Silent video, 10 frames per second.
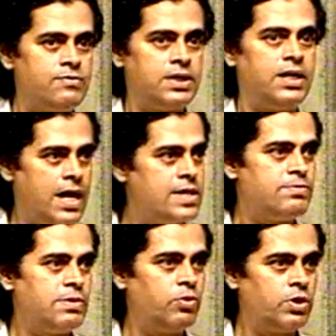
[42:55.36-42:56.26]
an
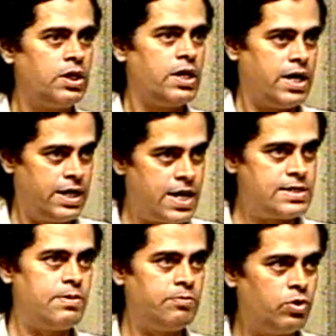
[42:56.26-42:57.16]

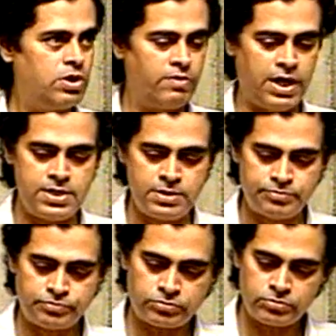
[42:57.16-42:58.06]
enhancement mode device.
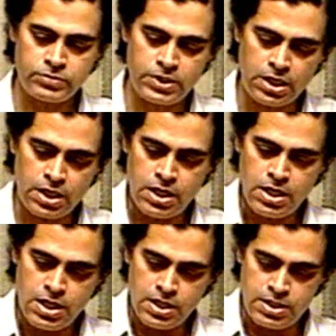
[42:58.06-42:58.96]

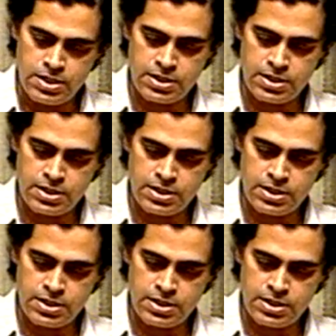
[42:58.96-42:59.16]
This is